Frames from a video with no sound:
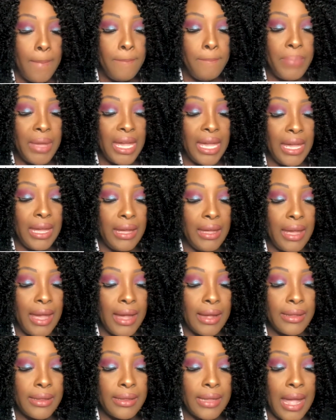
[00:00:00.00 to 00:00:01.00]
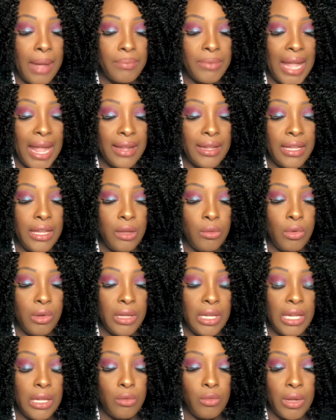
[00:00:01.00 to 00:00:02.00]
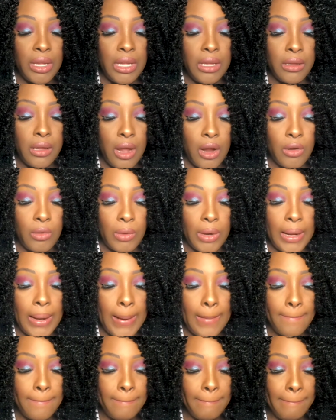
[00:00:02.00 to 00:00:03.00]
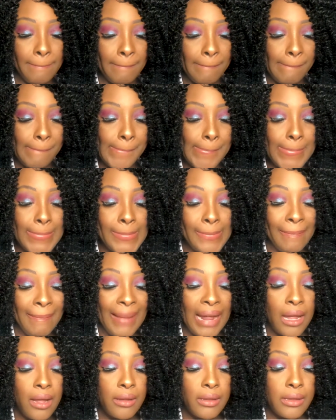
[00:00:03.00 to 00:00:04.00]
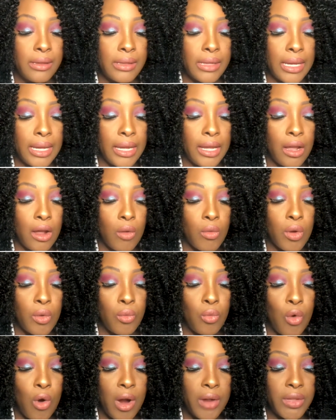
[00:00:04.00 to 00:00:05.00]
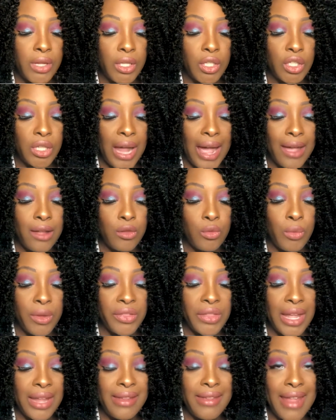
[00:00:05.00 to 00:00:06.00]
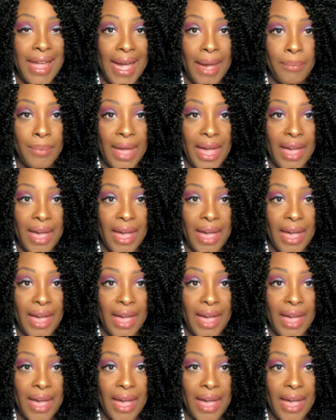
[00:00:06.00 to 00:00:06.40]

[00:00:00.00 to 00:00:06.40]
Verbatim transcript: B, accept that he will eat when he's hungry. C, reward the child with a nap